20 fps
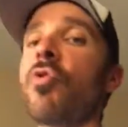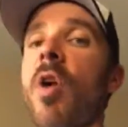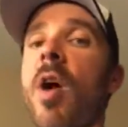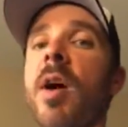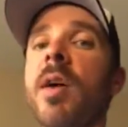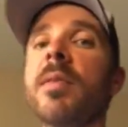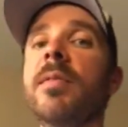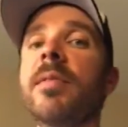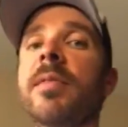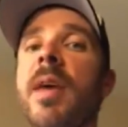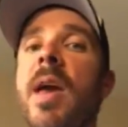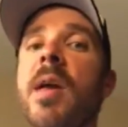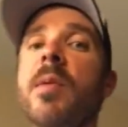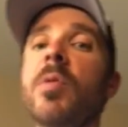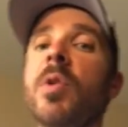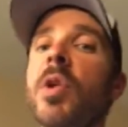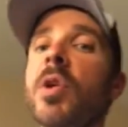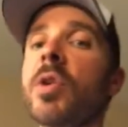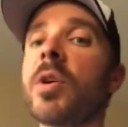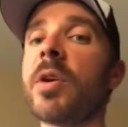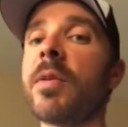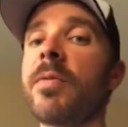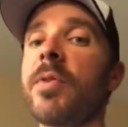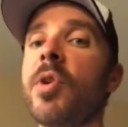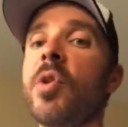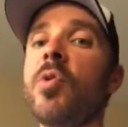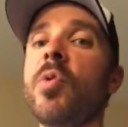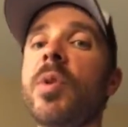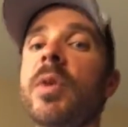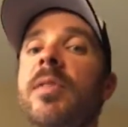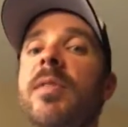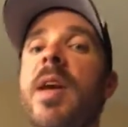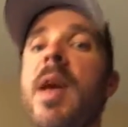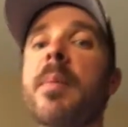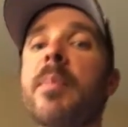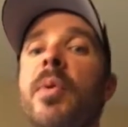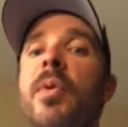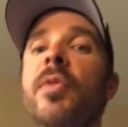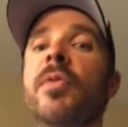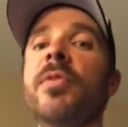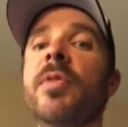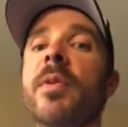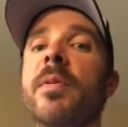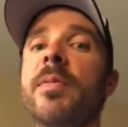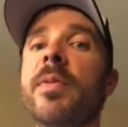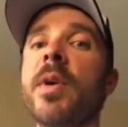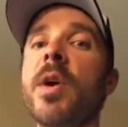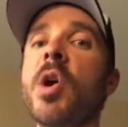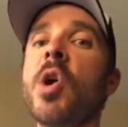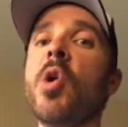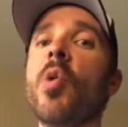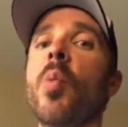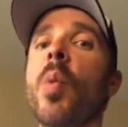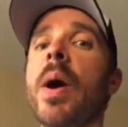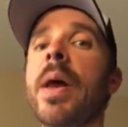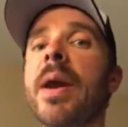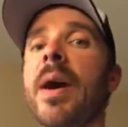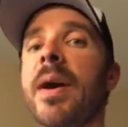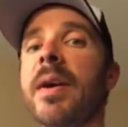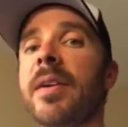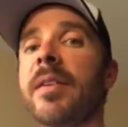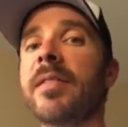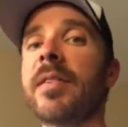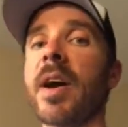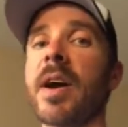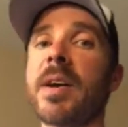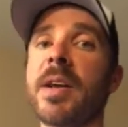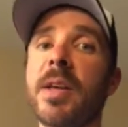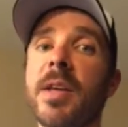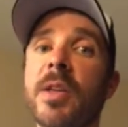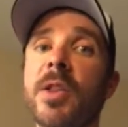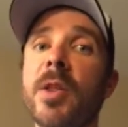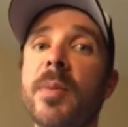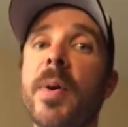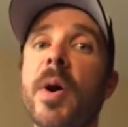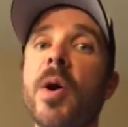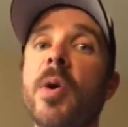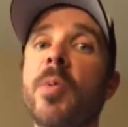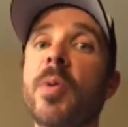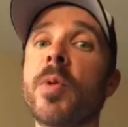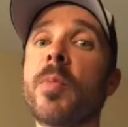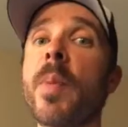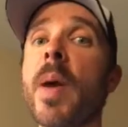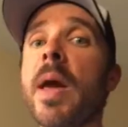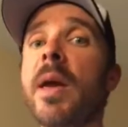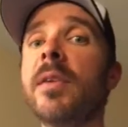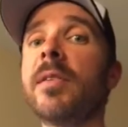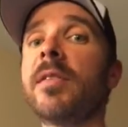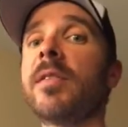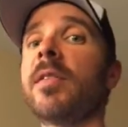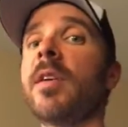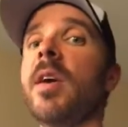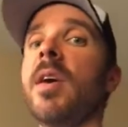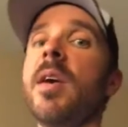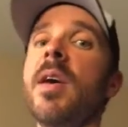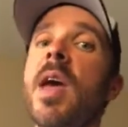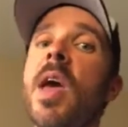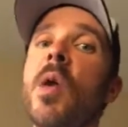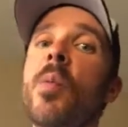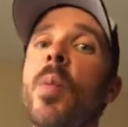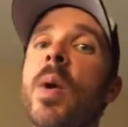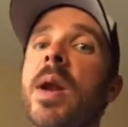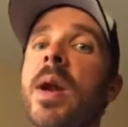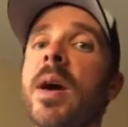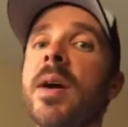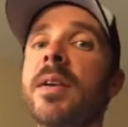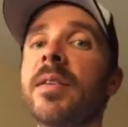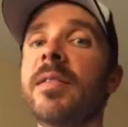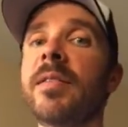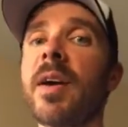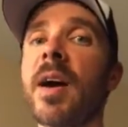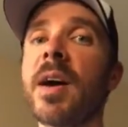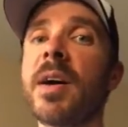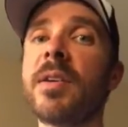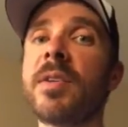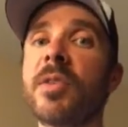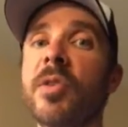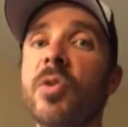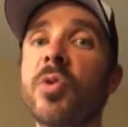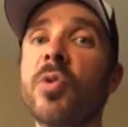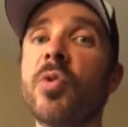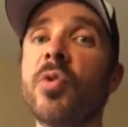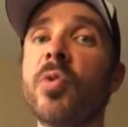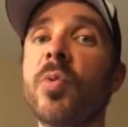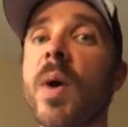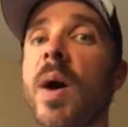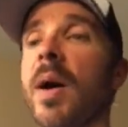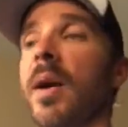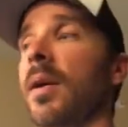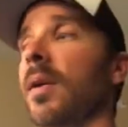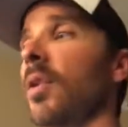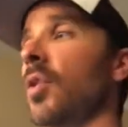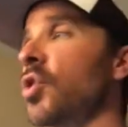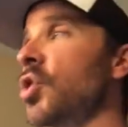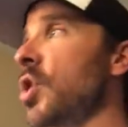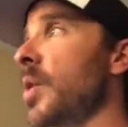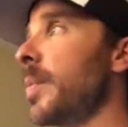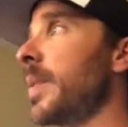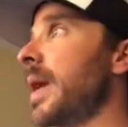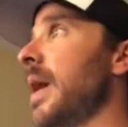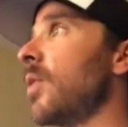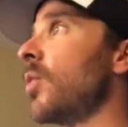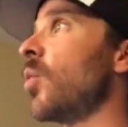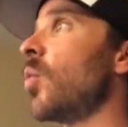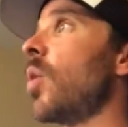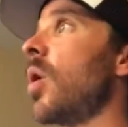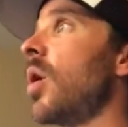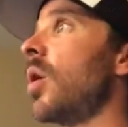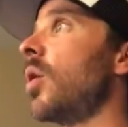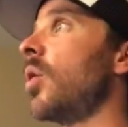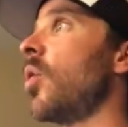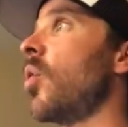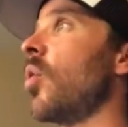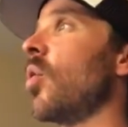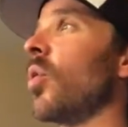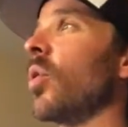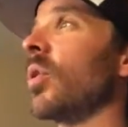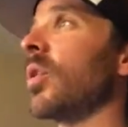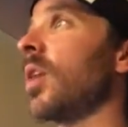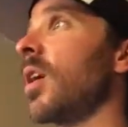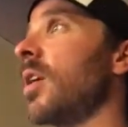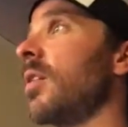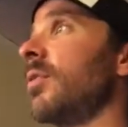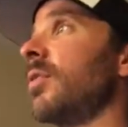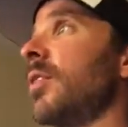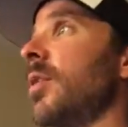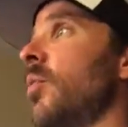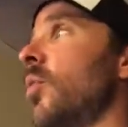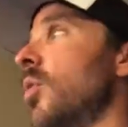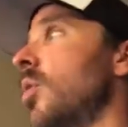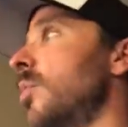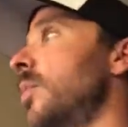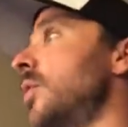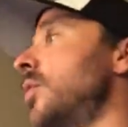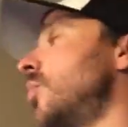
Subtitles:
drives, and we'll look at a few examples of when I decide to hit the ball with pace and when I decide to chip it down the wall, or kind of somewhere in